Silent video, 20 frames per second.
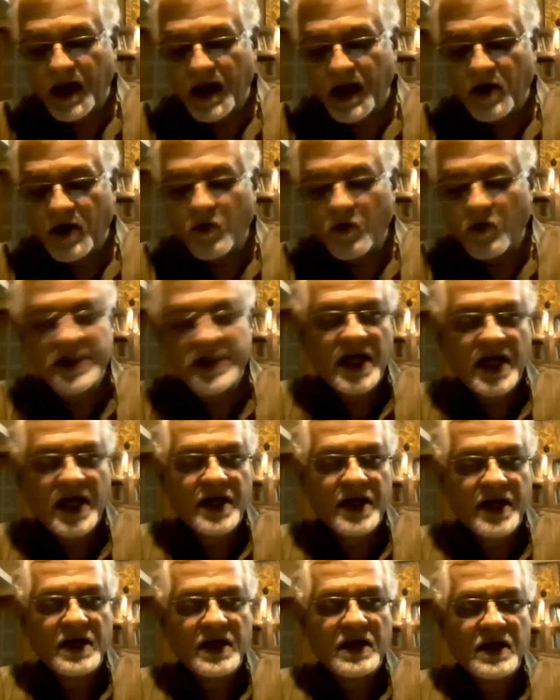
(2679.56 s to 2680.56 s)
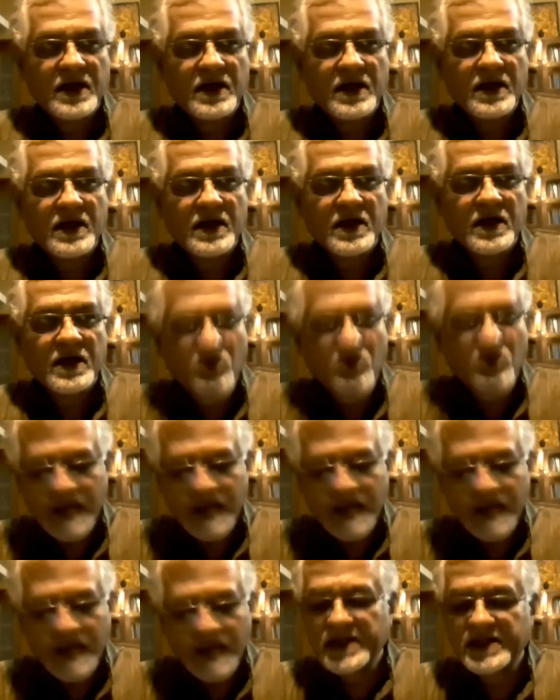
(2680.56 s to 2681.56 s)
which are
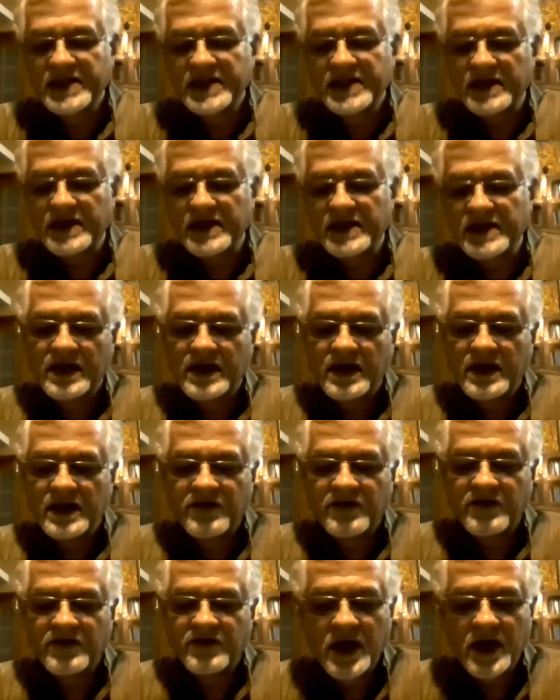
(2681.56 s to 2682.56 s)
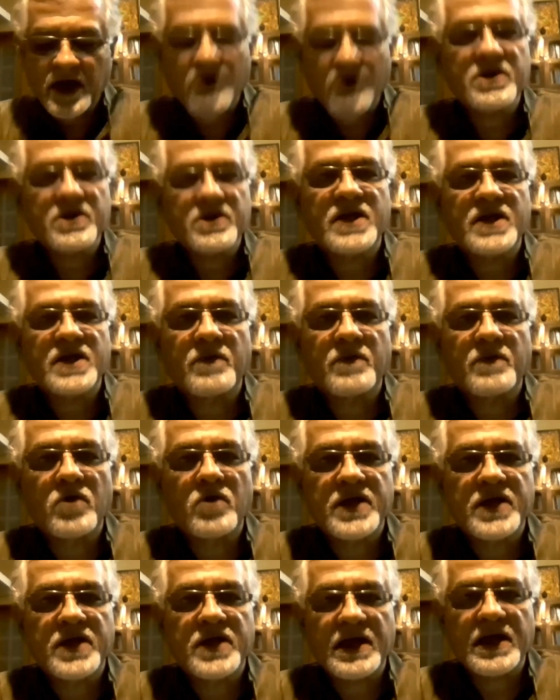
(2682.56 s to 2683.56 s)
quite distant from the original
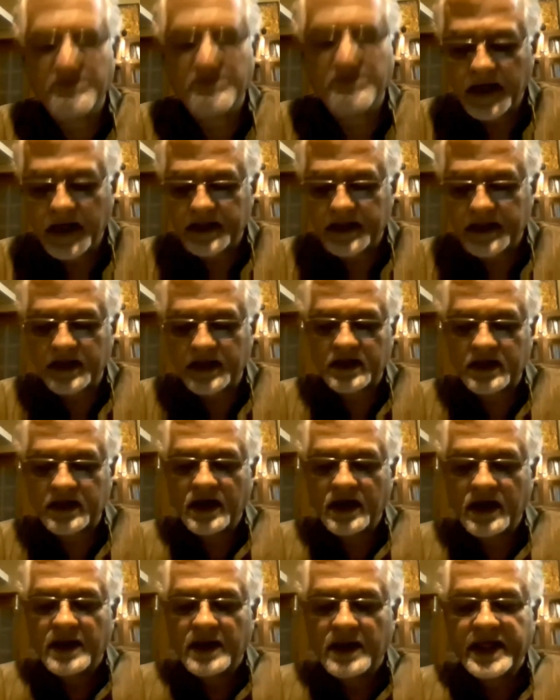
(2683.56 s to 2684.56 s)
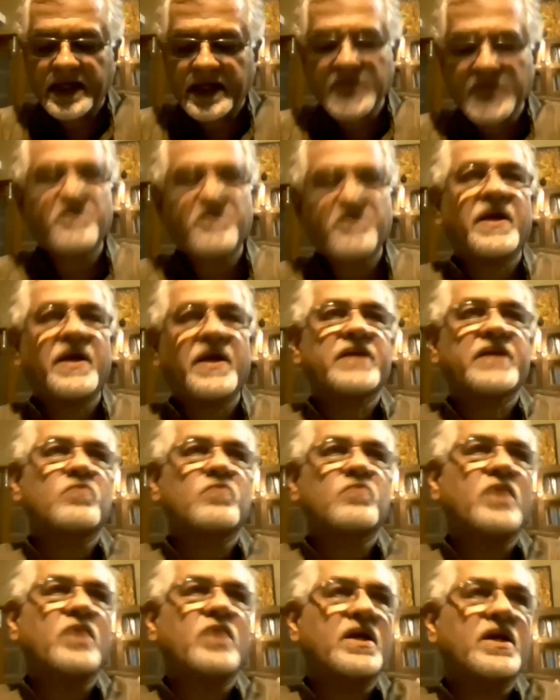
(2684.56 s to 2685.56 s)
political impulses that inspired
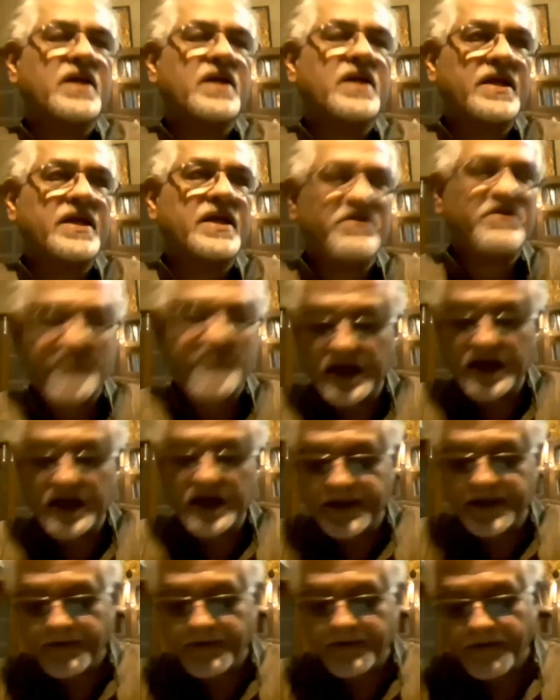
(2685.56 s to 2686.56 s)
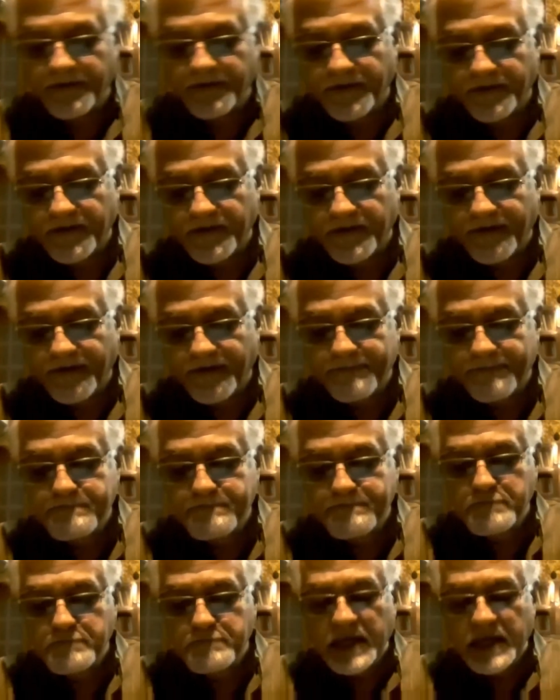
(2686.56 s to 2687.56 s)
work in the field.
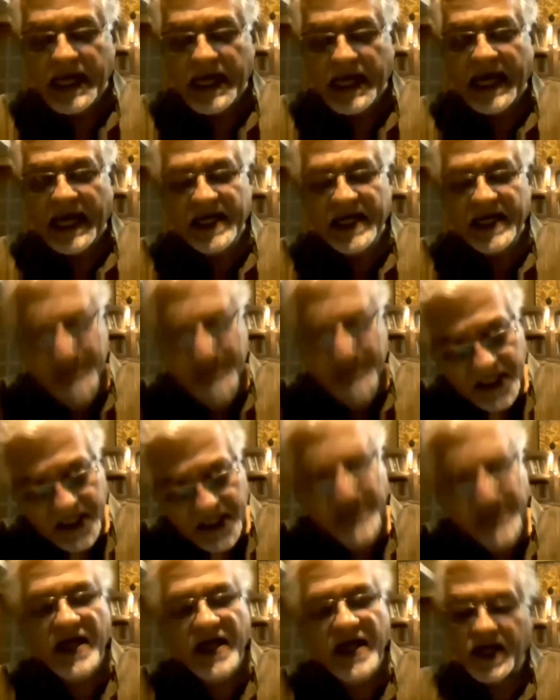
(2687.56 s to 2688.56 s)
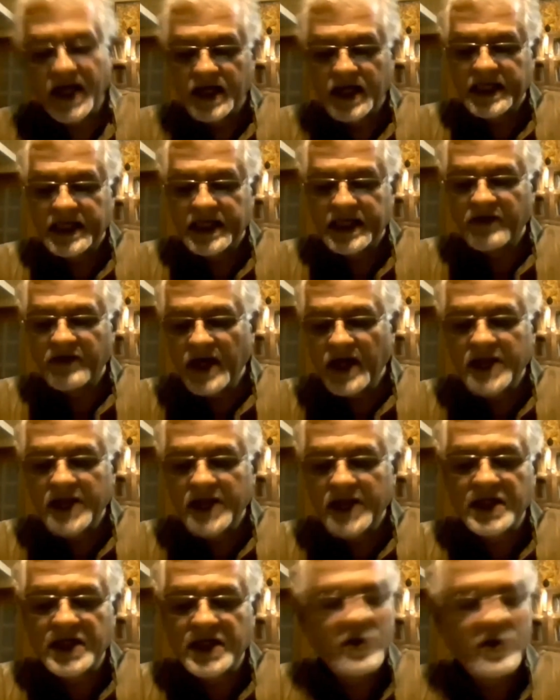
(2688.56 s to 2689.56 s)
And it is here that we
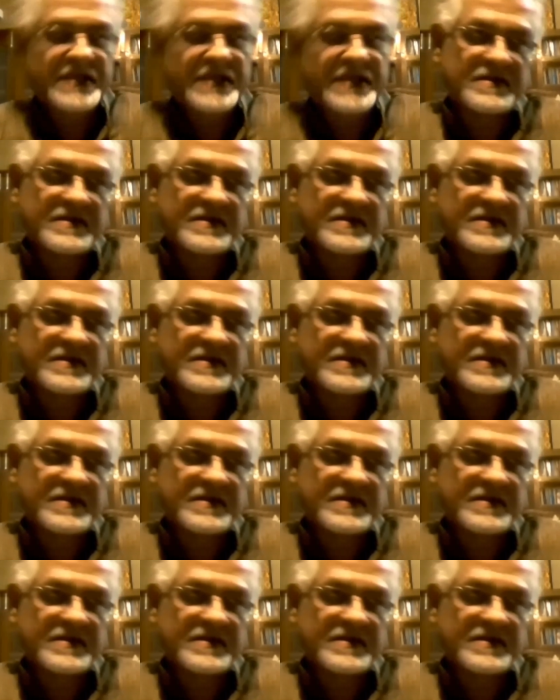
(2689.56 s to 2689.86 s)
ask a question.